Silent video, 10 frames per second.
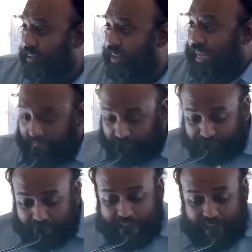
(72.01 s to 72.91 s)
In
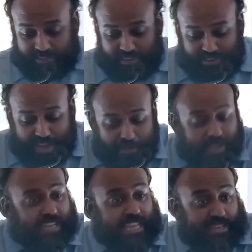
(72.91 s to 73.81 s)
fact, the rabbit
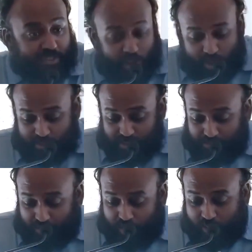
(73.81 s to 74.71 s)
ignored the
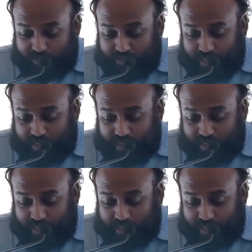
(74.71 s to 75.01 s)
fox